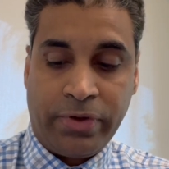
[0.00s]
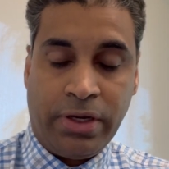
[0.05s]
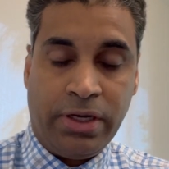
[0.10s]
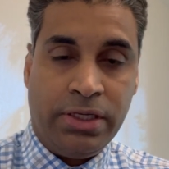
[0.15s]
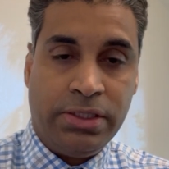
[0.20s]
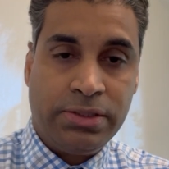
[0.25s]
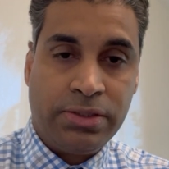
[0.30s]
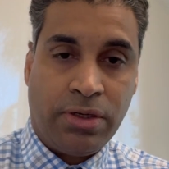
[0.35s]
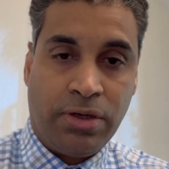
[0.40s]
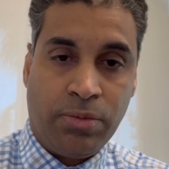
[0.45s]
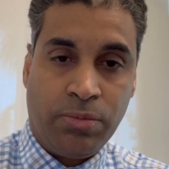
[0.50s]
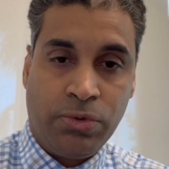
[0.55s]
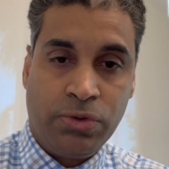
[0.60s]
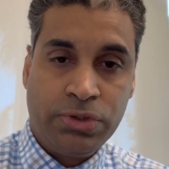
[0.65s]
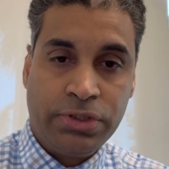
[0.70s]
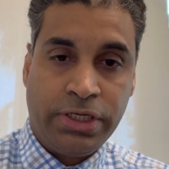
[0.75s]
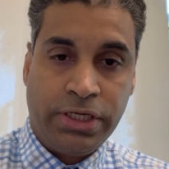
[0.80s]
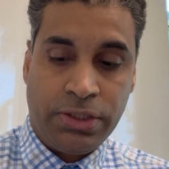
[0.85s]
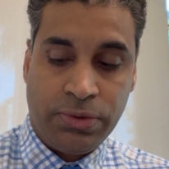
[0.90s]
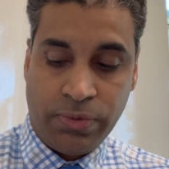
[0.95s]
It's
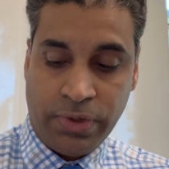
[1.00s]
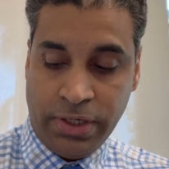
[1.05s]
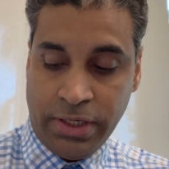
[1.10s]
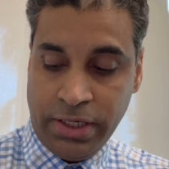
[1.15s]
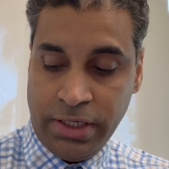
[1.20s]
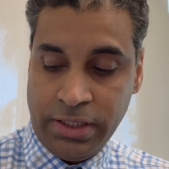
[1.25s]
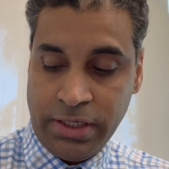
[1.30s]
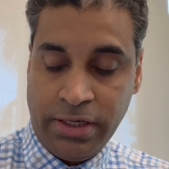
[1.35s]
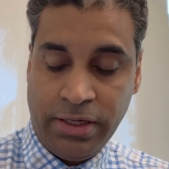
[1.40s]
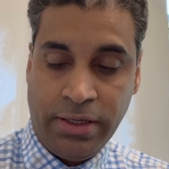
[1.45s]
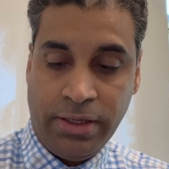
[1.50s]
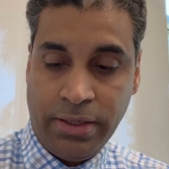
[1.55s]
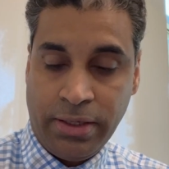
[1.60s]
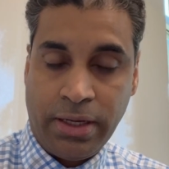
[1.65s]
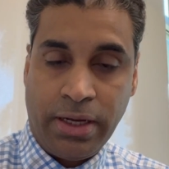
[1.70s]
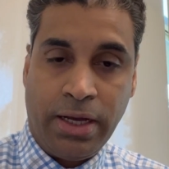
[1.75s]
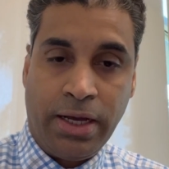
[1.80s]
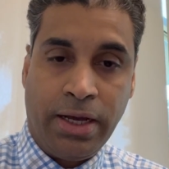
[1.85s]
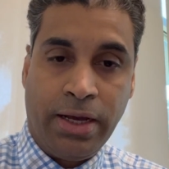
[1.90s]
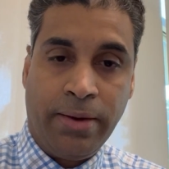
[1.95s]
almost a 23
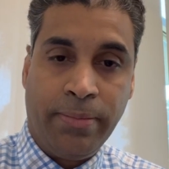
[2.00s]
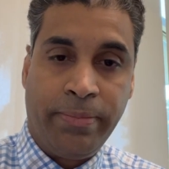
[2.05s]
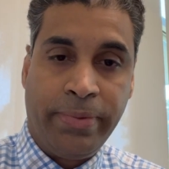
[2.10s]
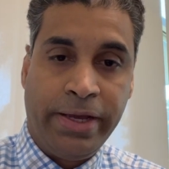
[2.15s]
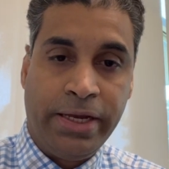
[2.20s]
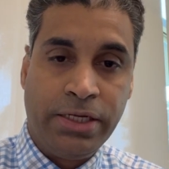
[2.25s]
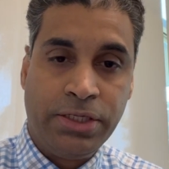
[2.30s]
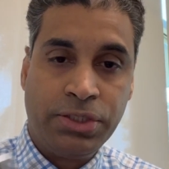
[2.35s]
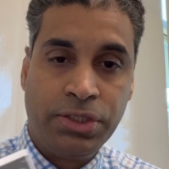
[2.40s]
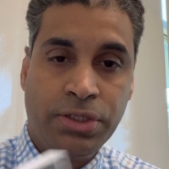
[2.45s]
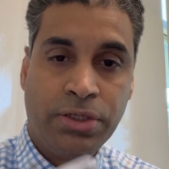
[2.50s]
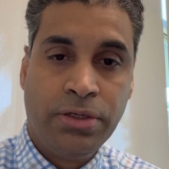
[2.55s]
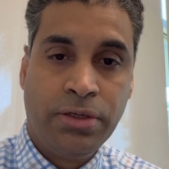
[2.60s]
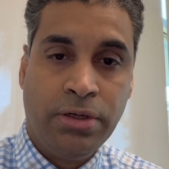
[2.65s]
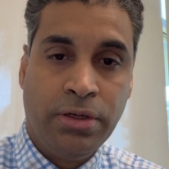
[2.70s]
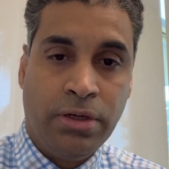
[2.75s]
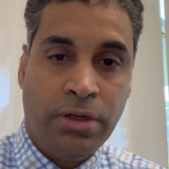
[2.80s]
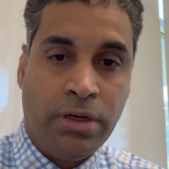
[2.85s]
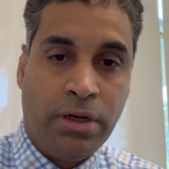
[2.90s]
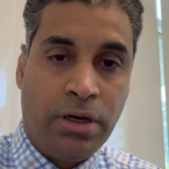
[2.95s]
page
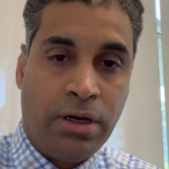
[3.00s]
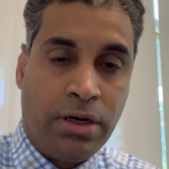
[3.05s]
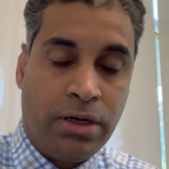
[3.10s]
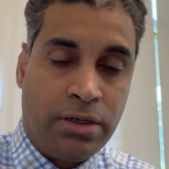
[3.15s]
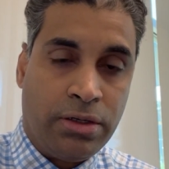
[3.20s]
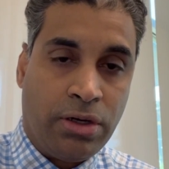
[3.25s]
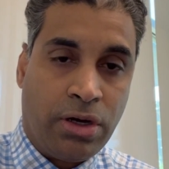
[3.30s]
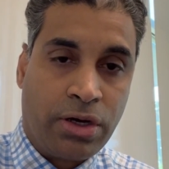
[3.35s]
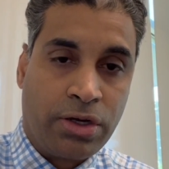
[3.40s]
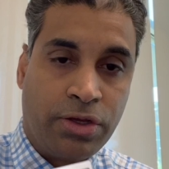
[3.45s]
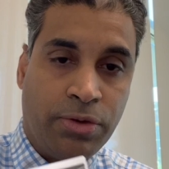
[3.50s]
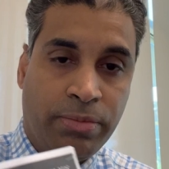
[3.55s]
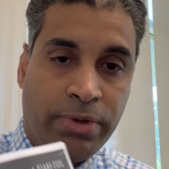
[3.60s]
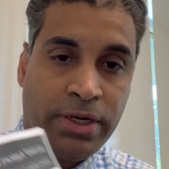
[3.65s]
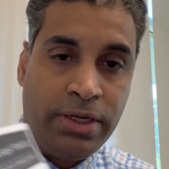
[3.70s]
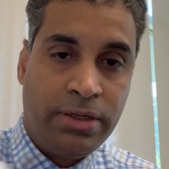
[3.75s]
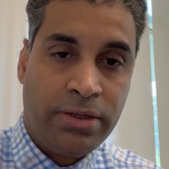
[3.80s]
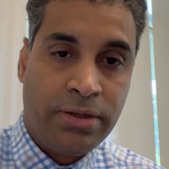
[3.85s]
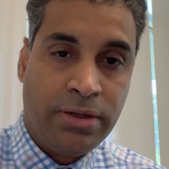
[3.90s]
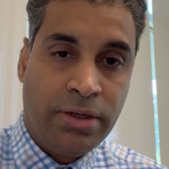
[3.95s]

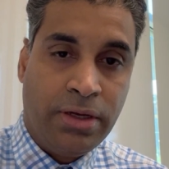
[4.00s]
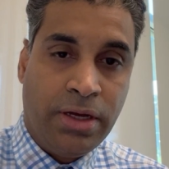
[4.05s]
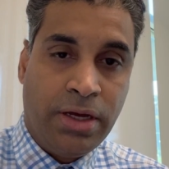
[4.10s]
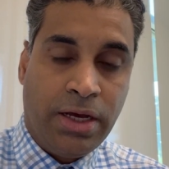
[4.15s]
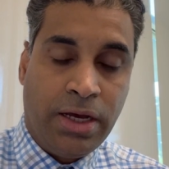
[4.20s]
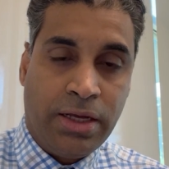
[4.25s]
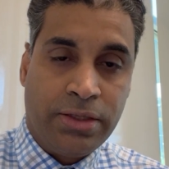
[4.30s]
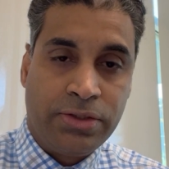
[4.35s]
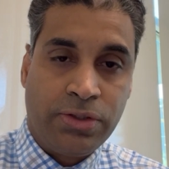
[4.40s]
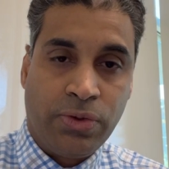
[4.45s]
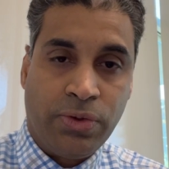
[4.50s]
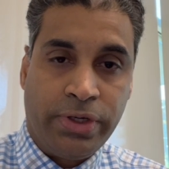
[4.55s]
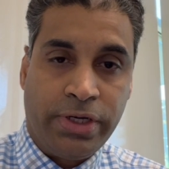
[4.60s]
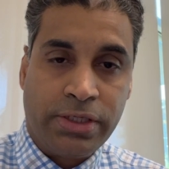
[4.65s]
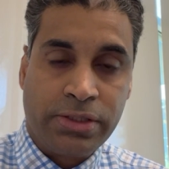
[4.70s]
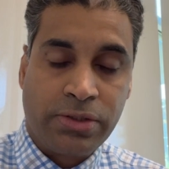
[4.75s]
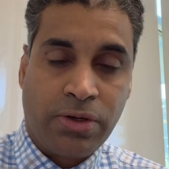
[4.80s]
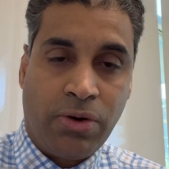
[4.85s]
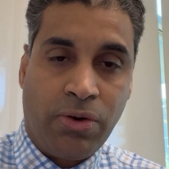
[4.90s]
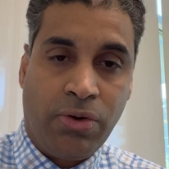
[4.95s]
document, so it
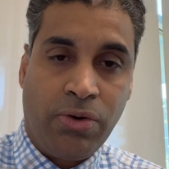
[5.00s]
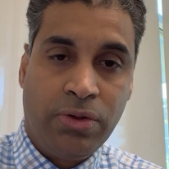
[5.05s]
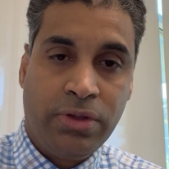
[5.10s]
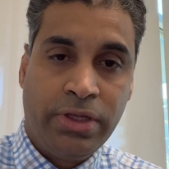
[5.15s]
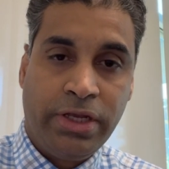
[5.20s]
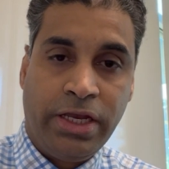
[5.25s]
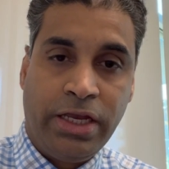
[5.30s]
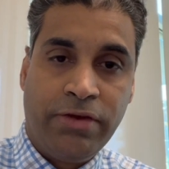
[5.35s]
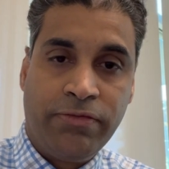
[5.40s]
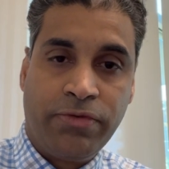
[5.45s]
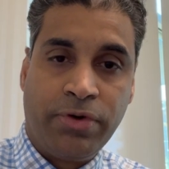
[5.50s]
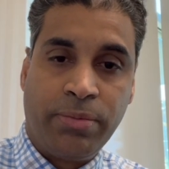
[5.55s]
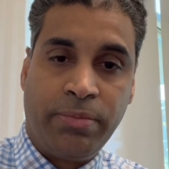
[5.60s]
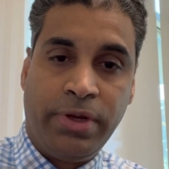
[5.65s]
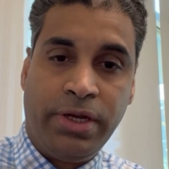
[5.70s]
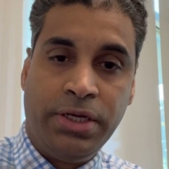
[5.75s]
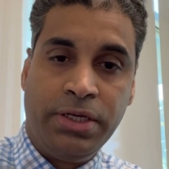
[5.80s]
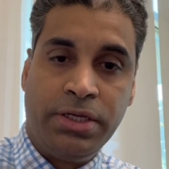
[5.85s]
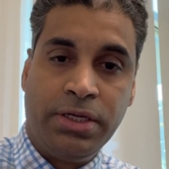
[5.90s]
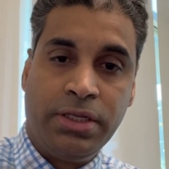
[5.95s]
has all the
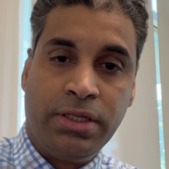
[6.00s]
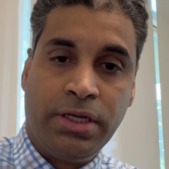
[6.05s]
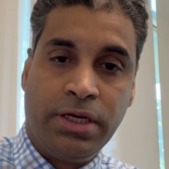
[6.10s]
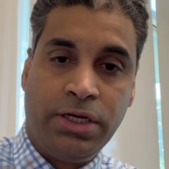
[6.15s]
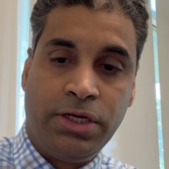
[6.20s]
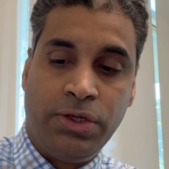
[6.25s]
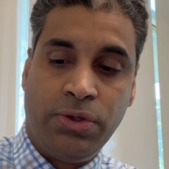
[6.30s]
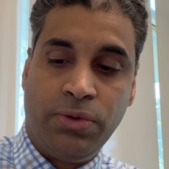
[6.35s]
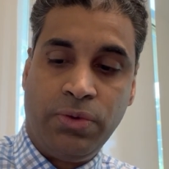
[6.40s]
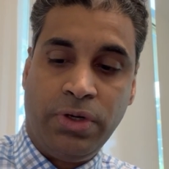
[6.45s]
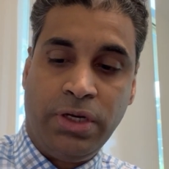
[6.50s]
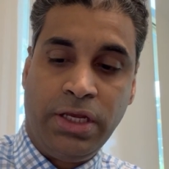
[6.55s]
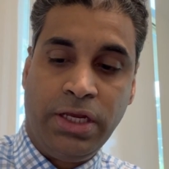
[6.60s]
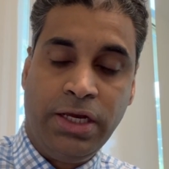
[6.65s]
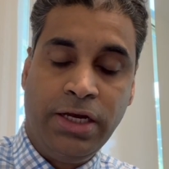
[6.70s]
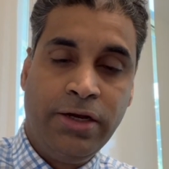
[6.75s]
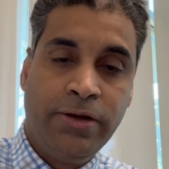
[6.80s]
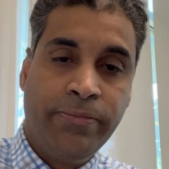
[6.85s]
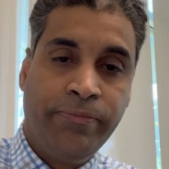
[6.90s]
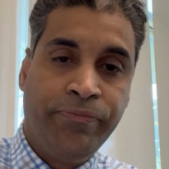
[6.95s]
information that you
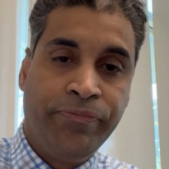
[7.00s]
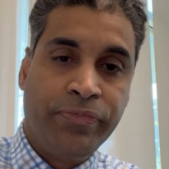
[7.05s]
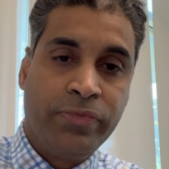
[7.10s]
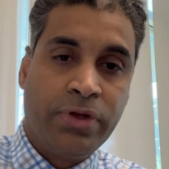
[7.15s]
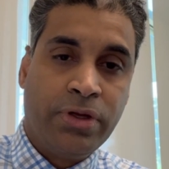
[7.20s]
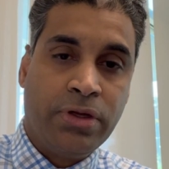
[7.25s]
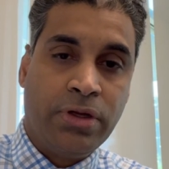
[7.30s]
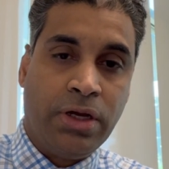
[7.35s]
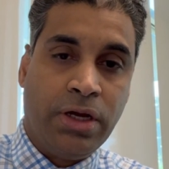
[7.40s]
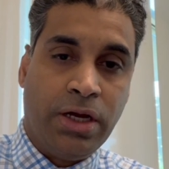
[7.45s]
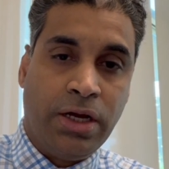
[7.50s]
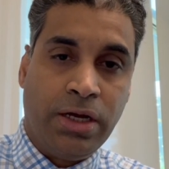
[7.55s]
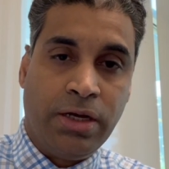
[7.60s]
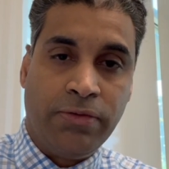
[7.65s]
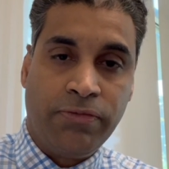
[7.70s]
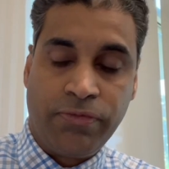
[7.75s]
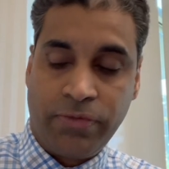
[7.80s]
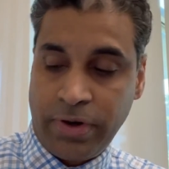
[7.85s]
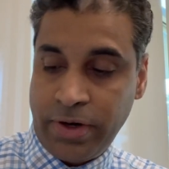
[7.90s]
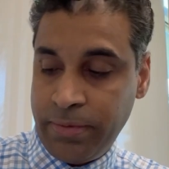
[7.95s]
need
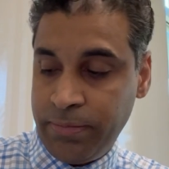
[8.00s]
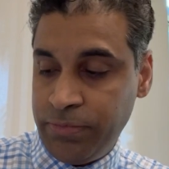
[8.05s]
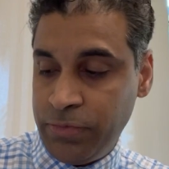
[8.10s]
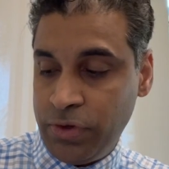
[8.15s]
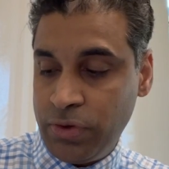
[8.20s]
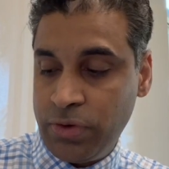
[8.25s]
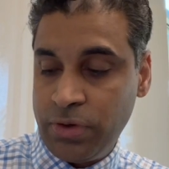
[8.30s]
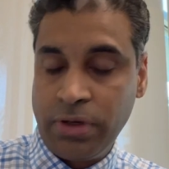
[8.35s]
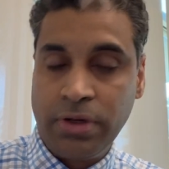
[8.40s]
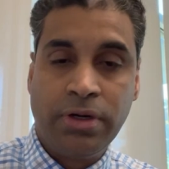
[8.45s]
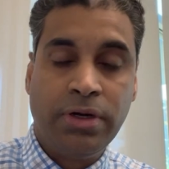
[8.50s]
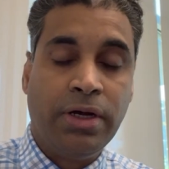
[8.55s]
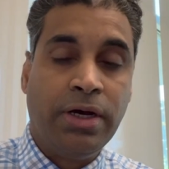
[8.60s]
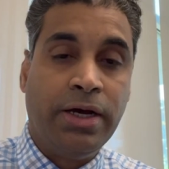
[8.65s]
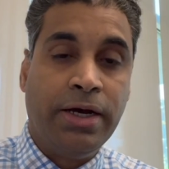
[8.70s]
from your